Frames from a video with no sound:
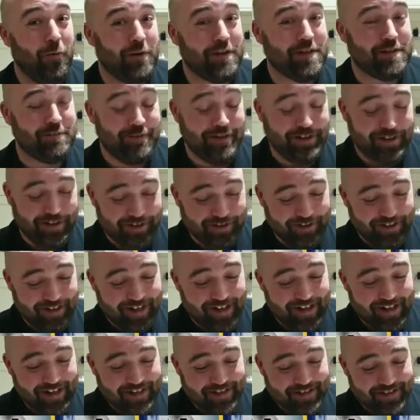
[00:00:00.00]
Wish me luck,
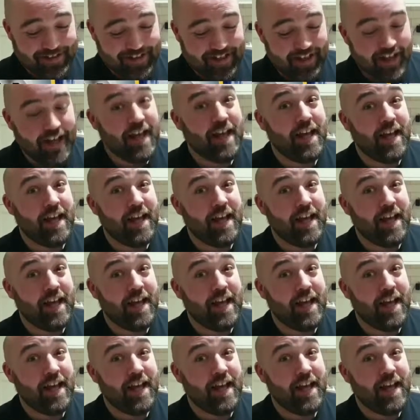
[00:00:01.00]
guys.